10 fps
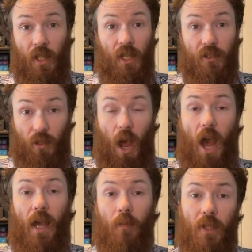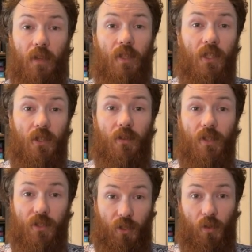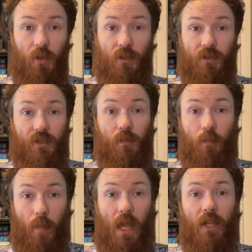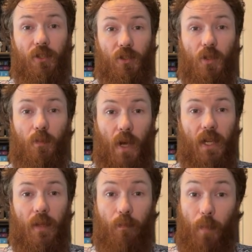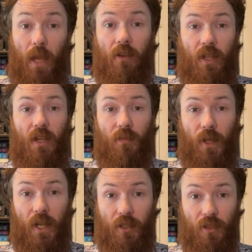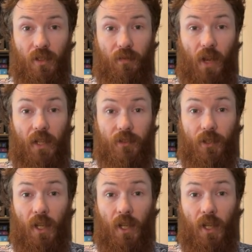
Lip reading: So I'm giving you the tools to manage your money better than a financial advisor.